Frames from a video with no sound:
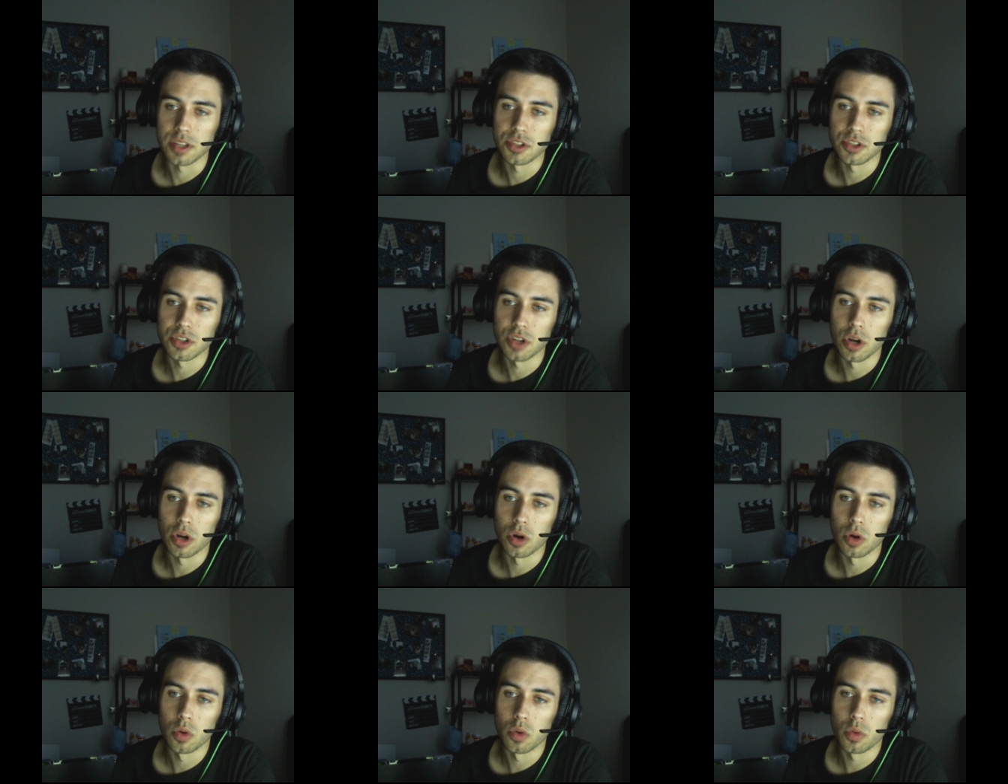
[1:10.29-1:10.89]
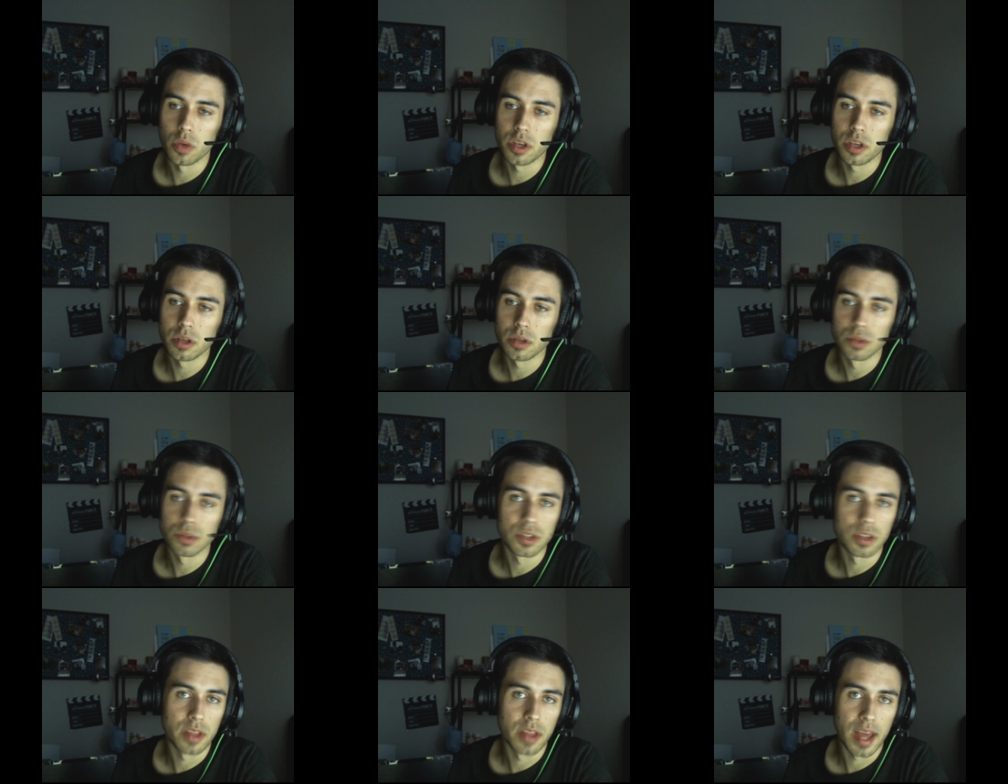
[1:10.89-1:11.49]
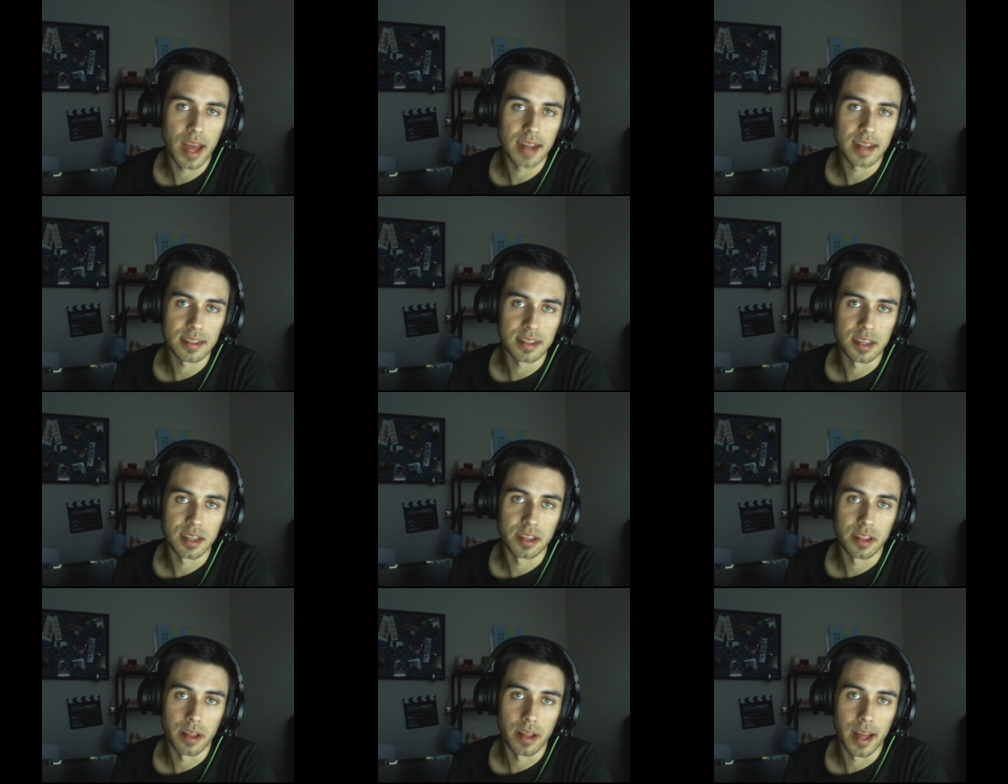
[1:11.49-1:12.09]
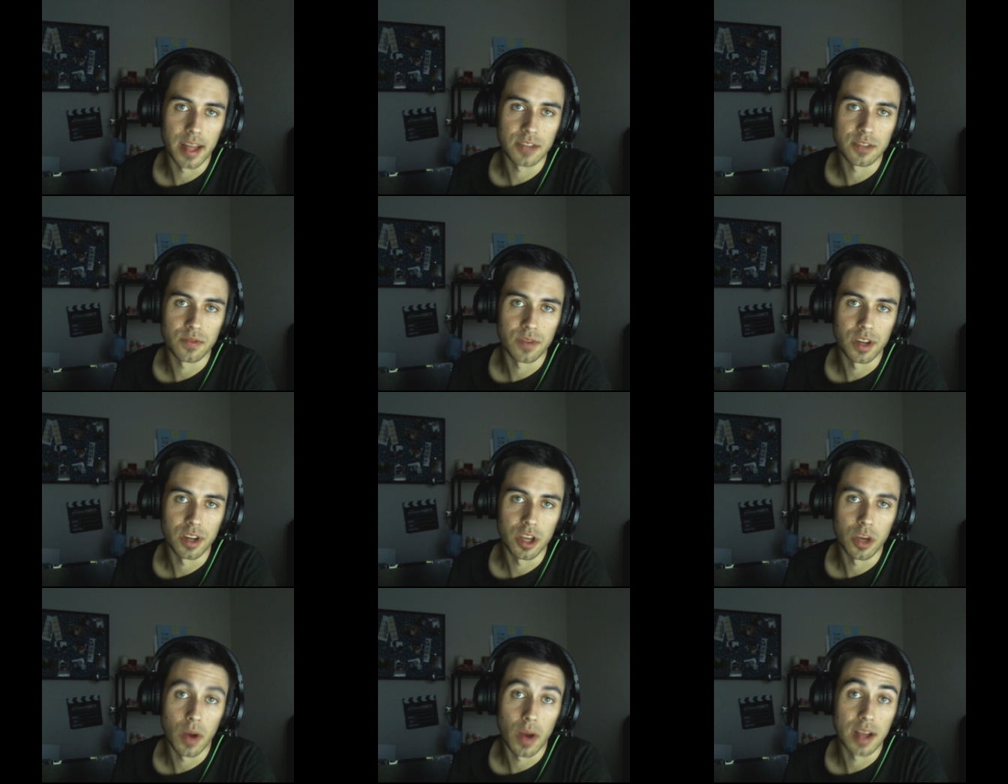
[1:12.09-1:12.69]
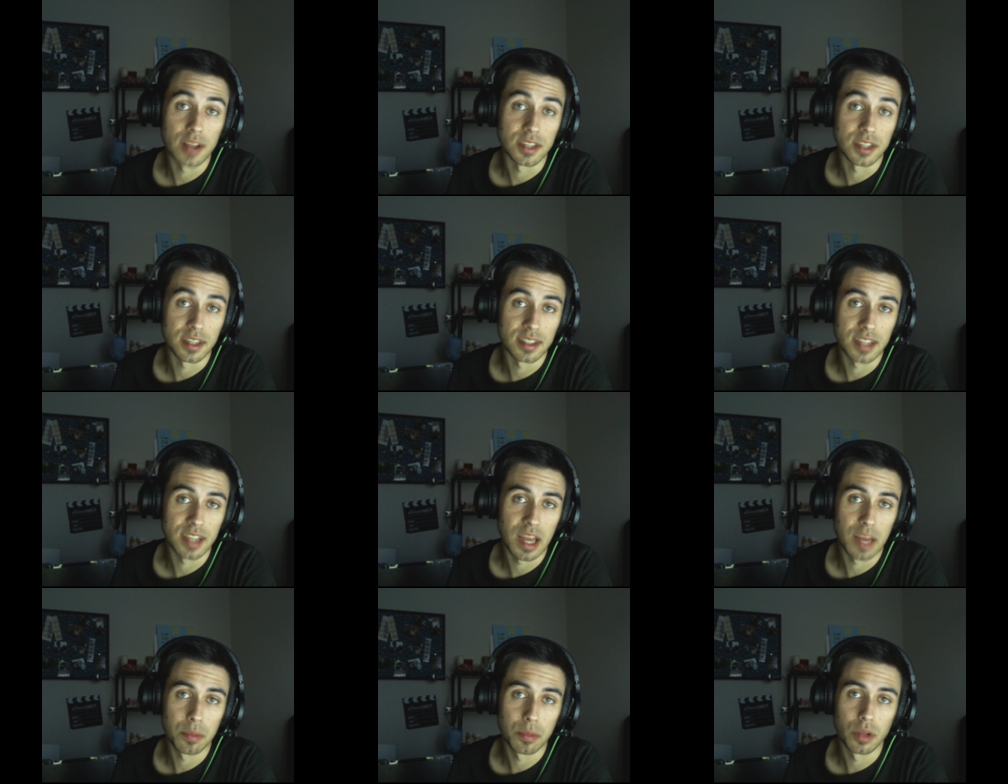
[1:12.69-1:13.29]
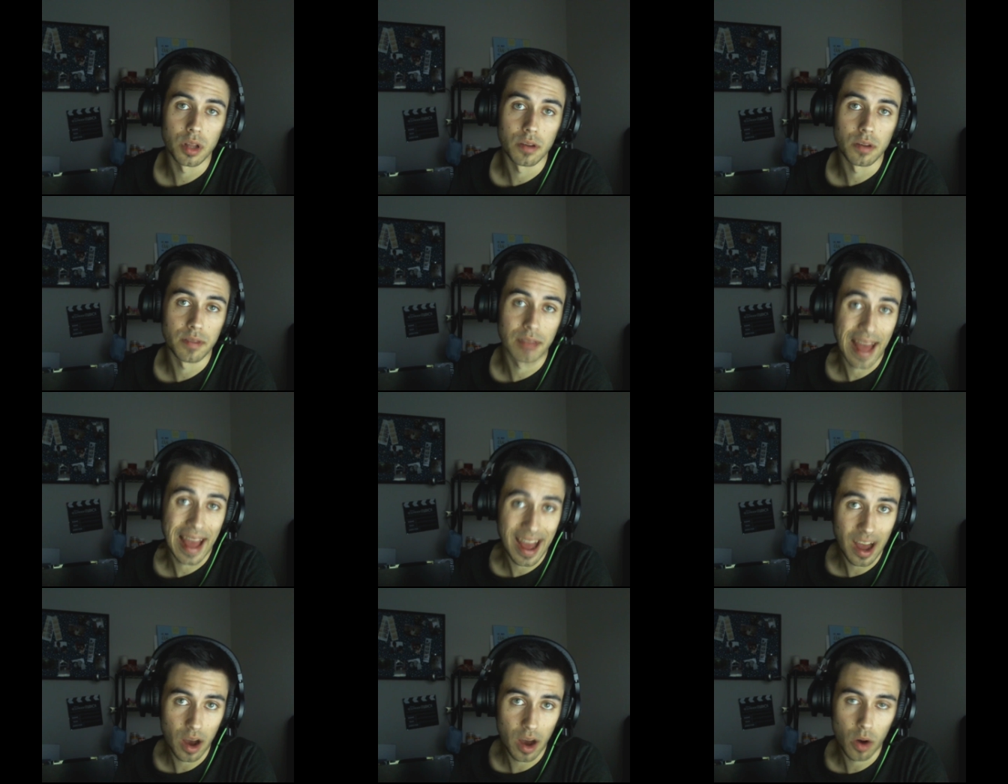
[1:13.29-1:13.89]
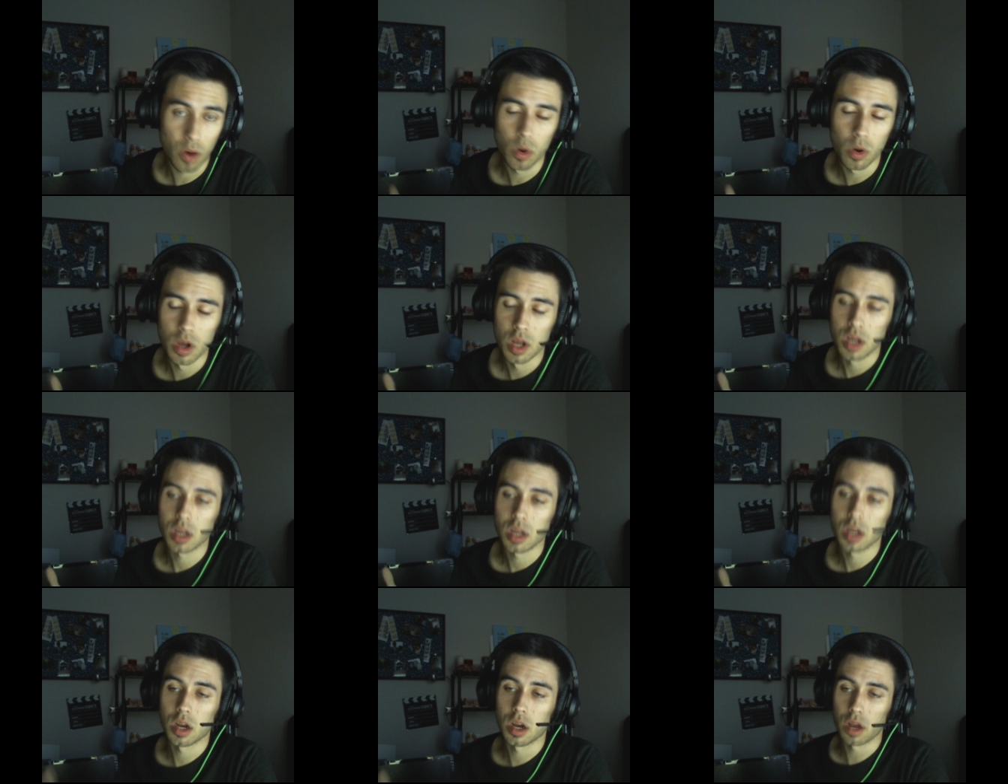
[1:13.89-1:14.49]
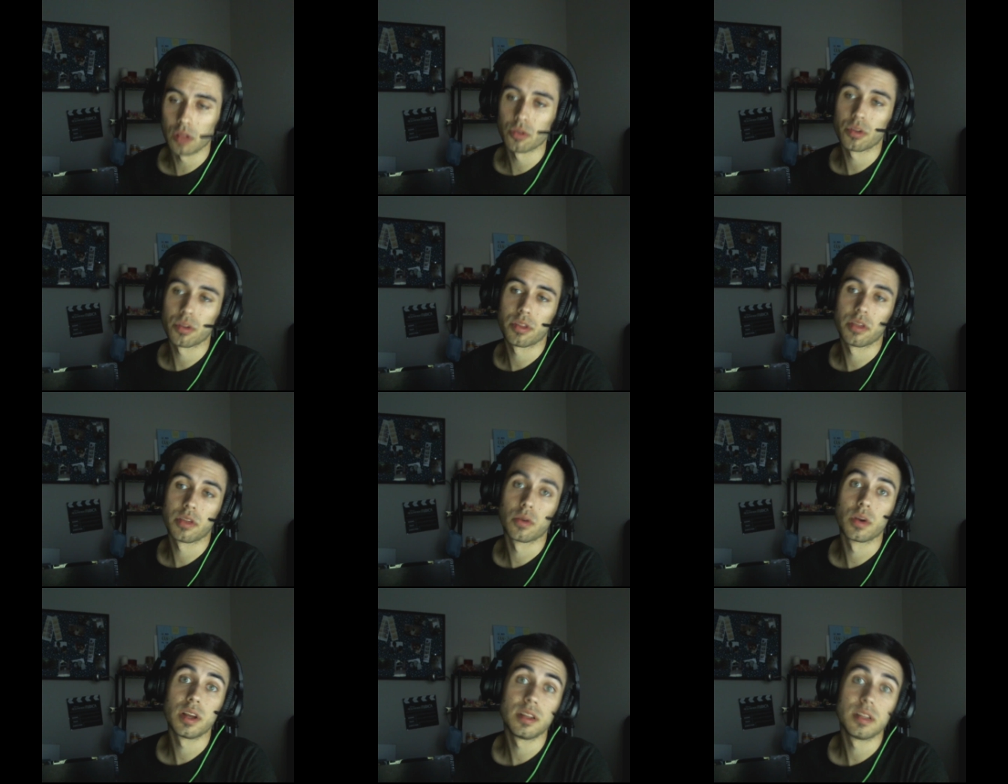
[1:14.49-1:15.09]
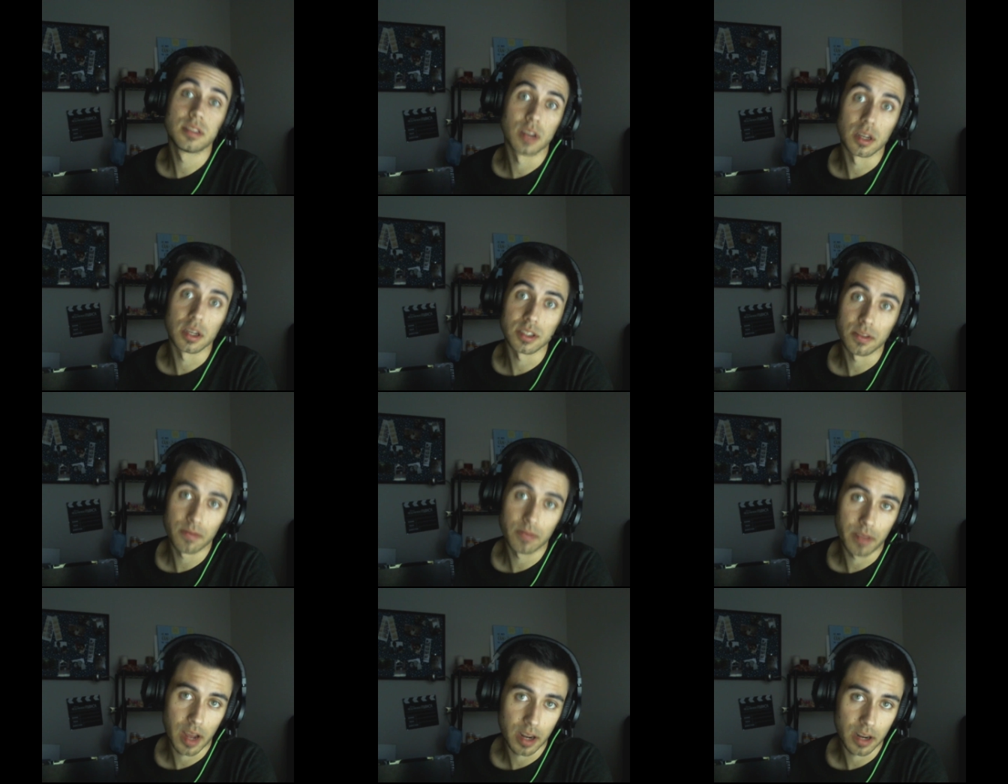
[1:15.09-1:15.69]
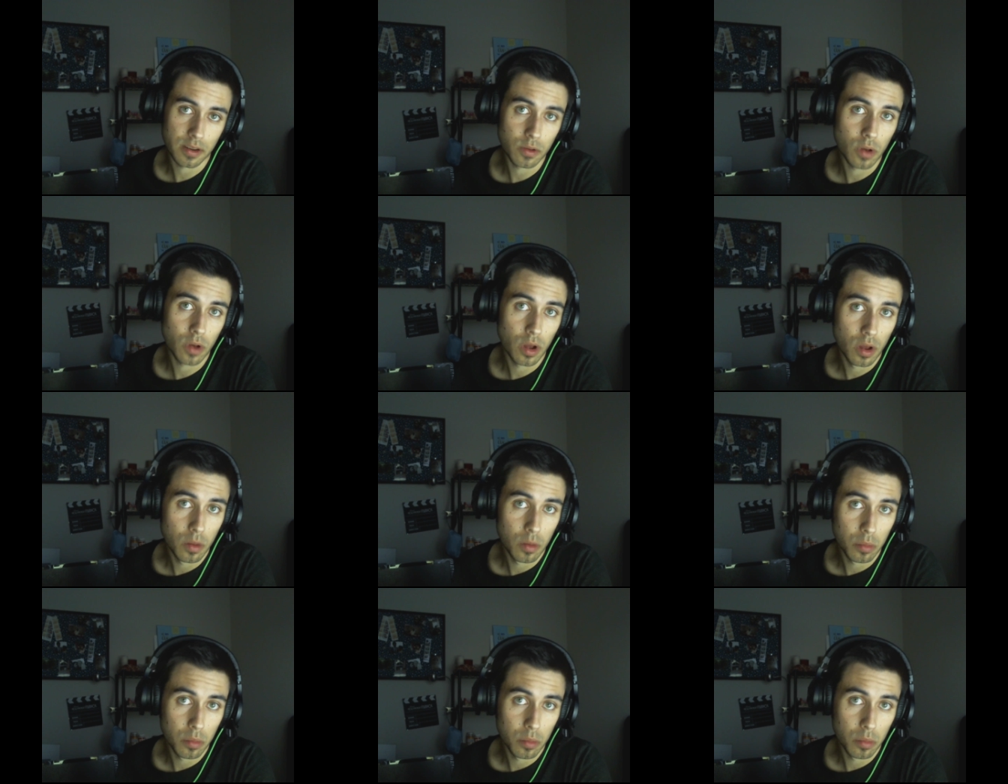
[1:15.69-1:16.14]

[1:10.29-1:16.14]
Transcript: And so we used that in the last video as an example of how color theory does, in fact,